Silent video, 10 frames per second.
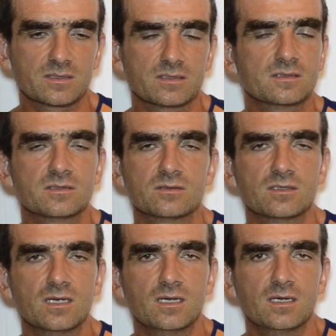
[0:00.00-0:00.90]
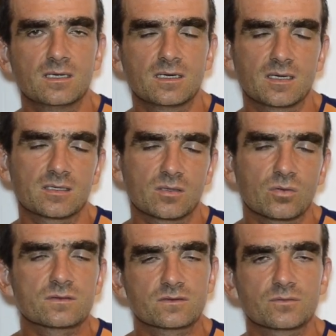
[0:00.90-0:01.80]
I
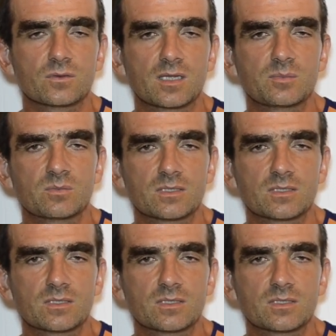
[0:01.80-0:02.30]
lost few laps,